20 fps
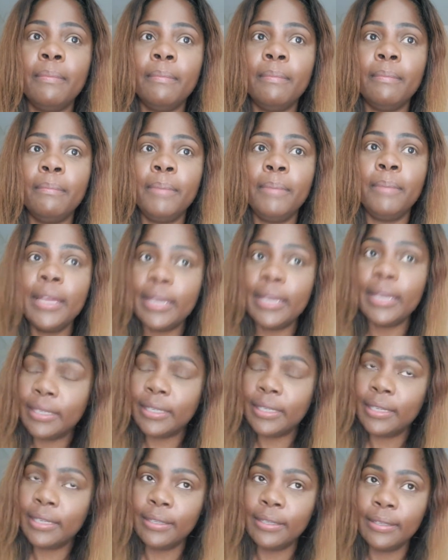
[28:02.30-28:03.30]

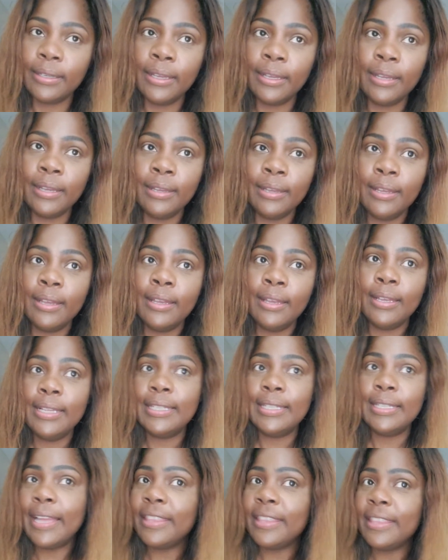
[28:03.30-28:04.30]
But
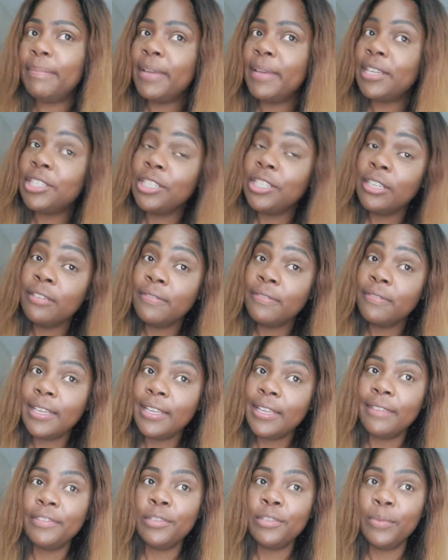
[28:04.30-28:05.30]
it's not the best year of
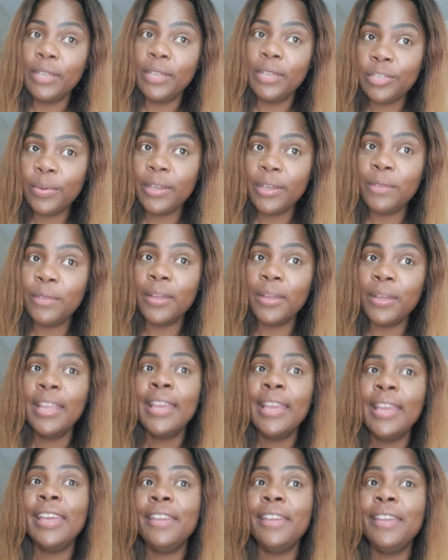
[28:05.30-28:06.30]
love. 2021,
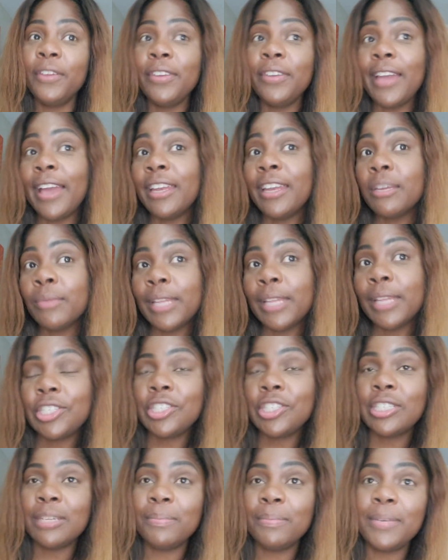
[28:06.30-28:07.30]
if you're not in a
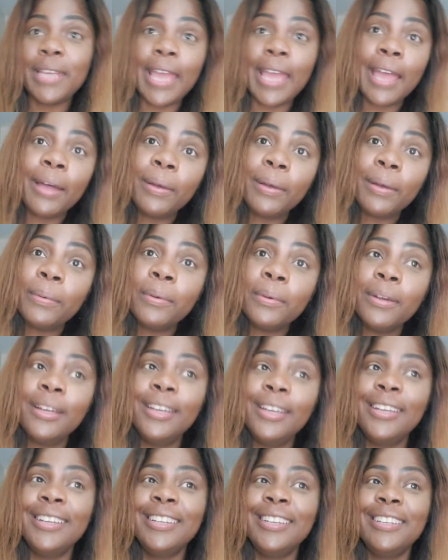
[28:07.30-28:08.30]
relationship now,
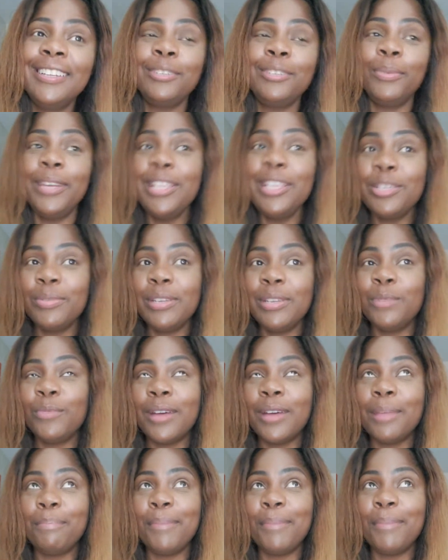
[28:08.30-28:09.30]

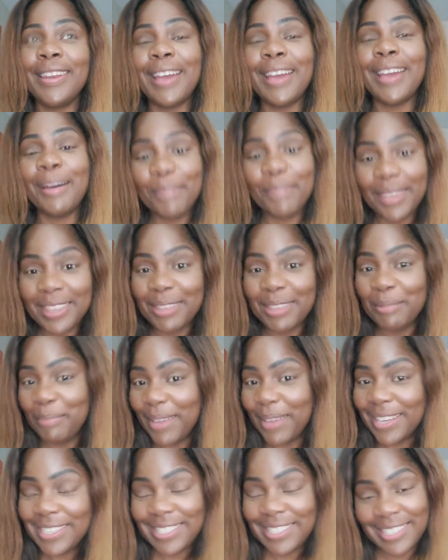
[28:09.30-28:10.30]
2021 may not be the
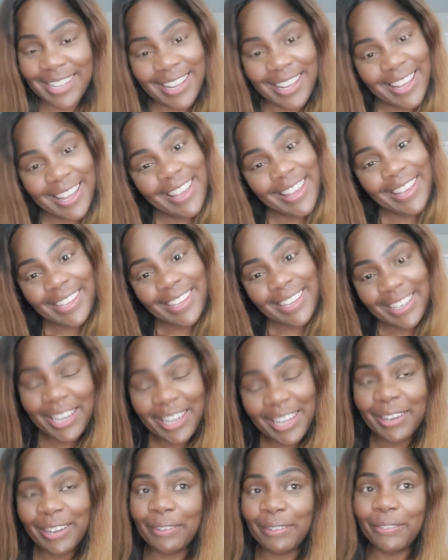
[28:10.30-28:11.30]
best
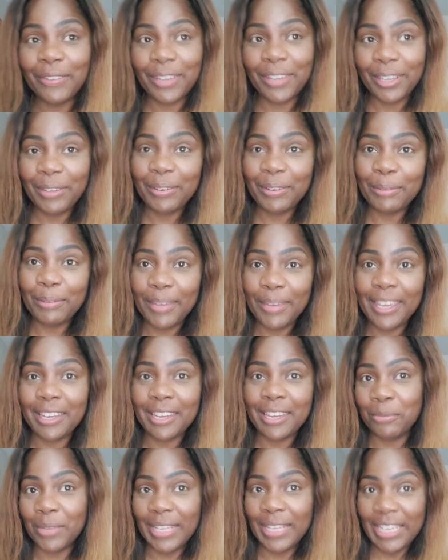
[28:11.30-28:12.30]
year for you to be
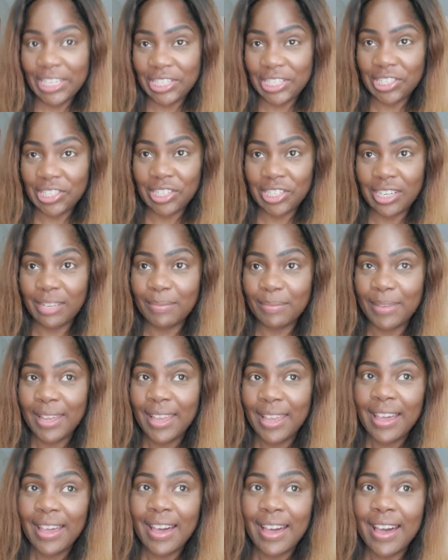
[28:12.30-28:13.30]
in a relationship.
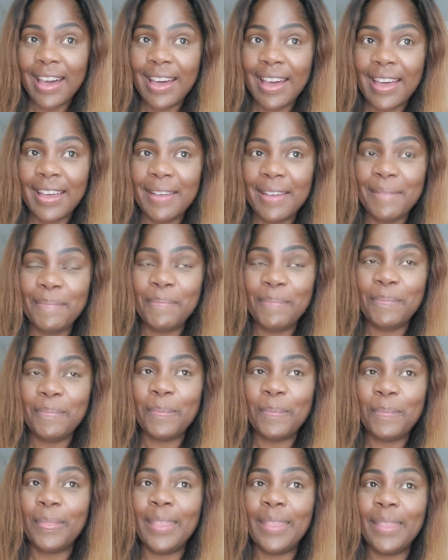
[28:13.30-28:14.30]

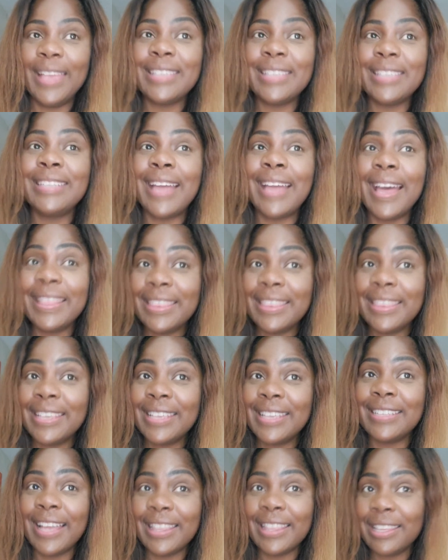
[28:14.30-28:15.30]
It's not
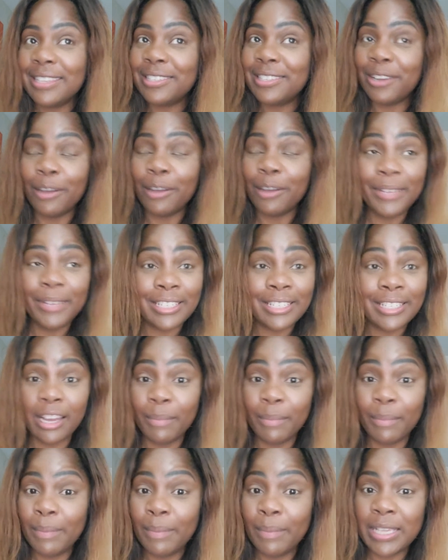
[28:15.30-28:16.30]

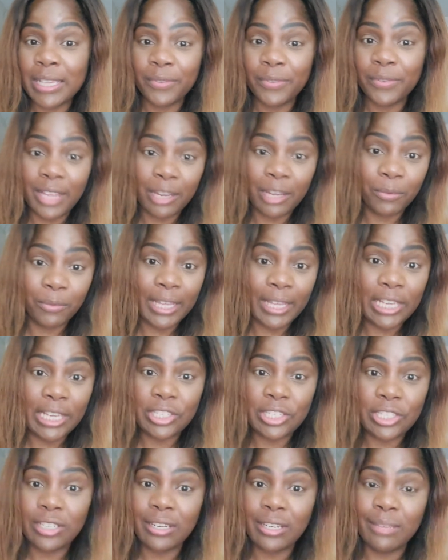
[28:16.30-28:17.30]
gonna be the best for like
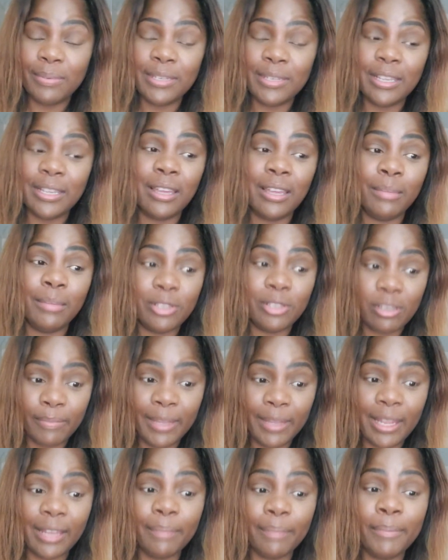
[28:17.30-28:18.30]
relationships. It's gonna
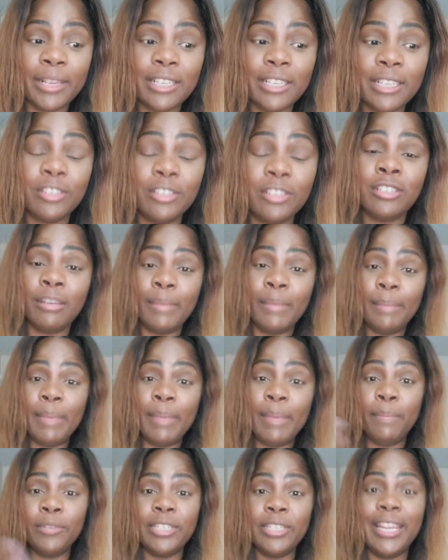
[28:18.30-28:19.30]
be like, because it's gonna be
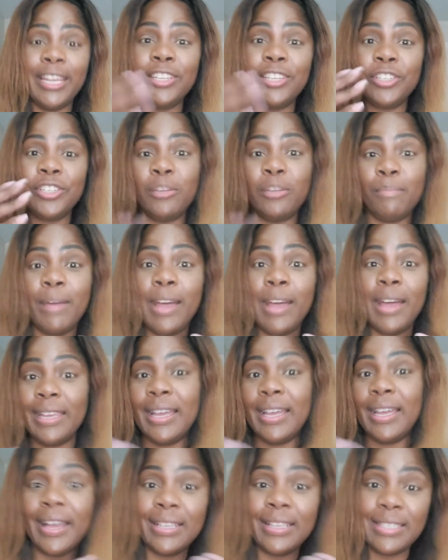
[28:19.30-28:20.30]
people changing their mind
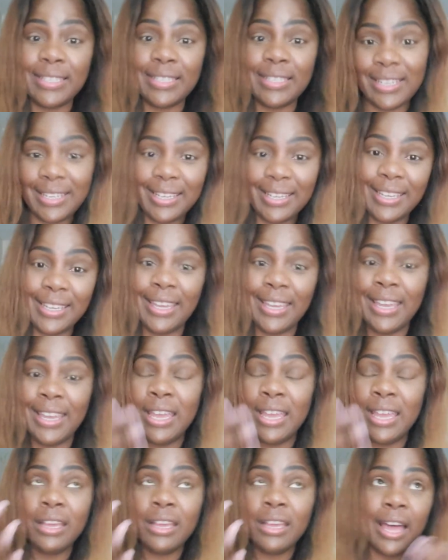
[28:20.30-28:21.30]
constantly,
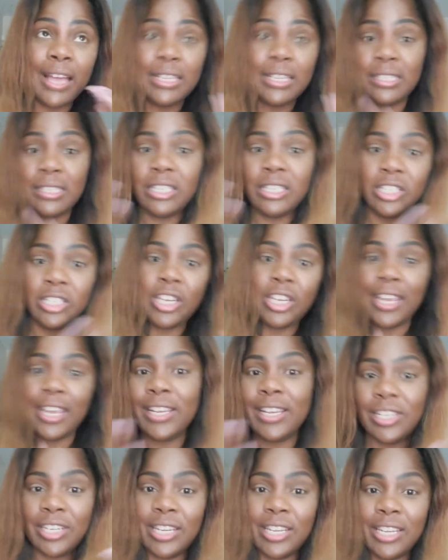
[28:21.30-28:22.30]
constant
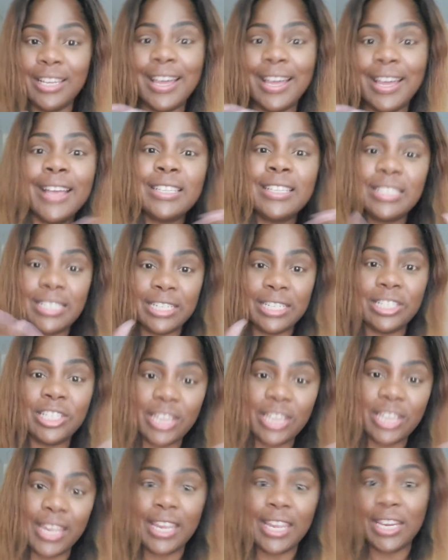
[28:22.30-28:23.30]
changing, constant
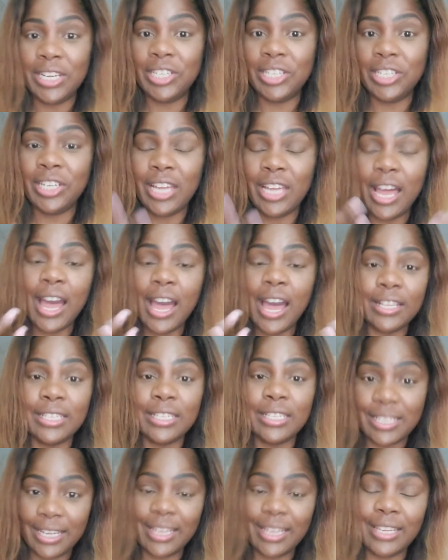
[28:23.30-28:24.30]
change,
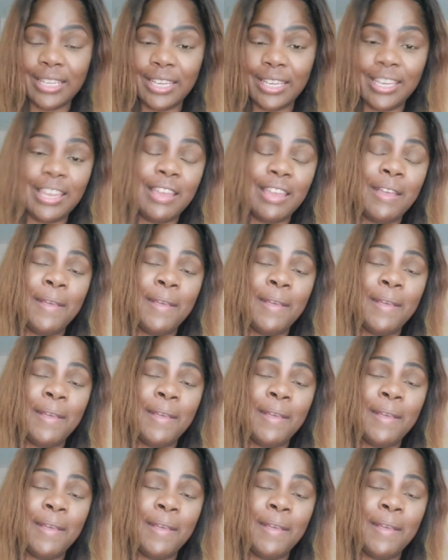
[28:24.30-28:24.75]
constantly.